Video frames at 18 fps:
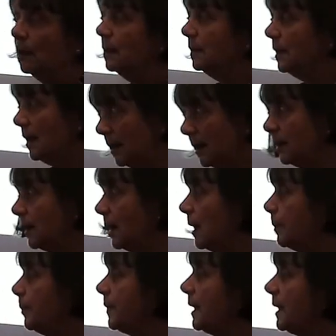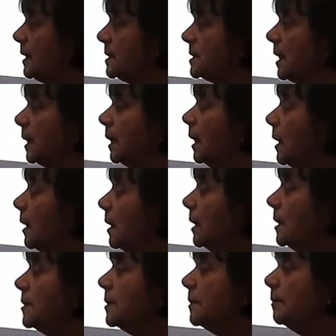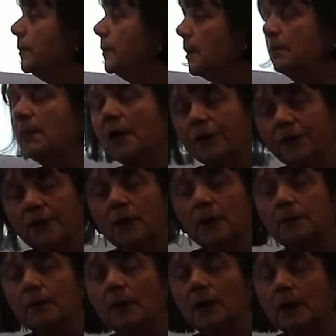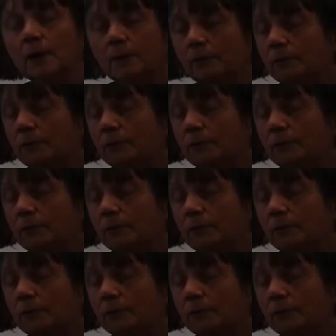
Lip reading: That had a happy ending. The mother